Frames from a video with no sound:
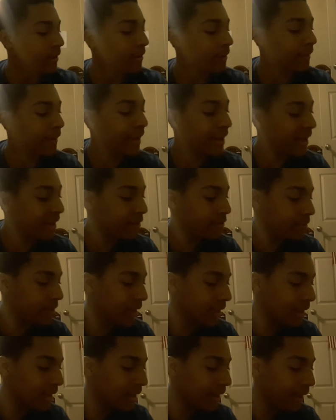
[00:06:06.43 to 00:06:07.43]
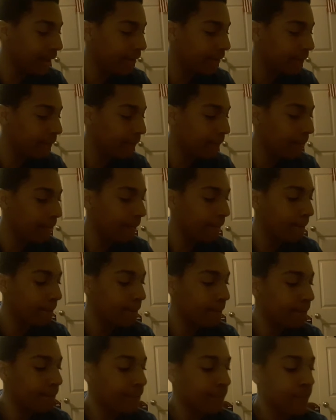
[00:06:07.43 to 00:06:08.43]
It's like, you got a light?
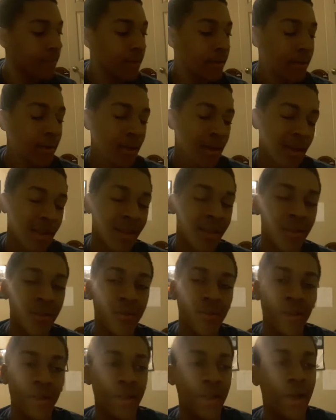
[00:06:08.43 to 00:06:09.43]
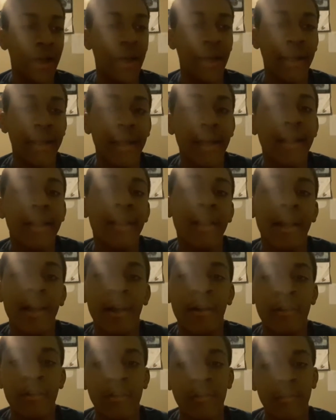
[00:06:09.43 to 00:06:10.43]
And he was like, nah, I ain't got a
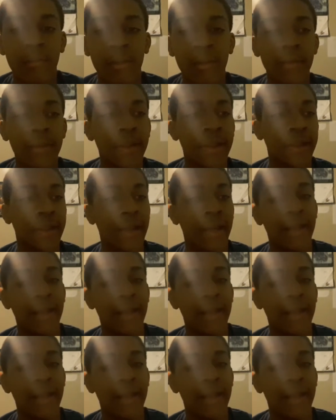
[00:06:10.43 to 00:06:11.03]
light. I don't smoke like